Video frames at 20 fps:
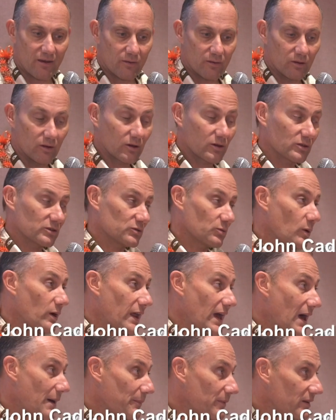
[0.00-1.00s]
Look at what
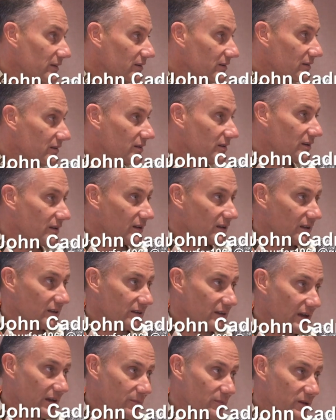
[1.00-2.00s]
happened.
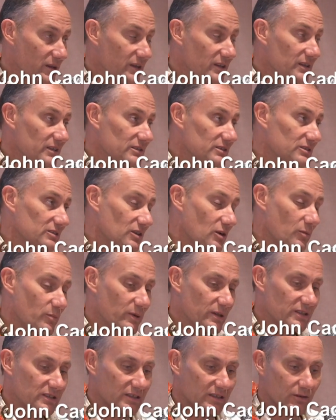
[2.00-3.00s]
Diabetes,
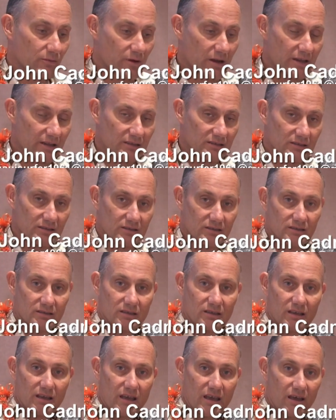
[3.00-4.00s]
obesity rates
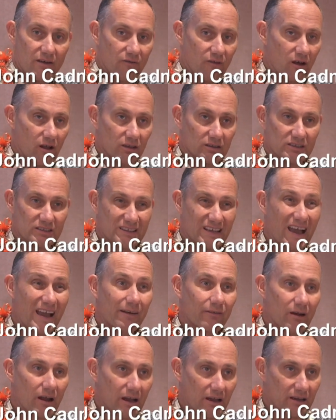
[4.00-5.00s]
have all
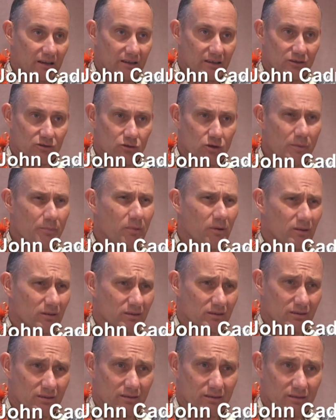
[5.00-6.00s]
skyrocketed, tripled.
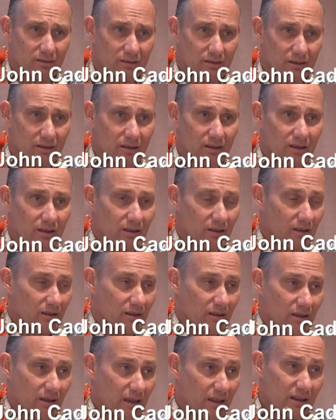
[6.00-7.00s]

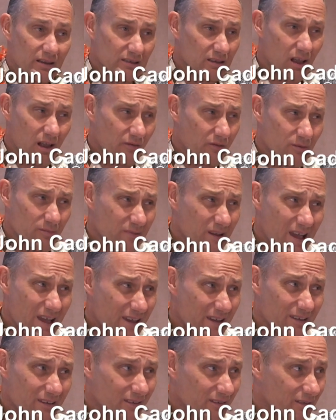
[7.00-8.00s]
And it's all from
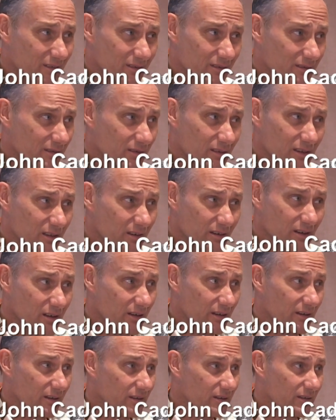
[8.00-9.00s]
diet,
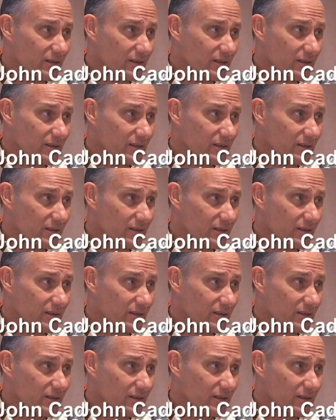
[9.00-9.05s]
clearly.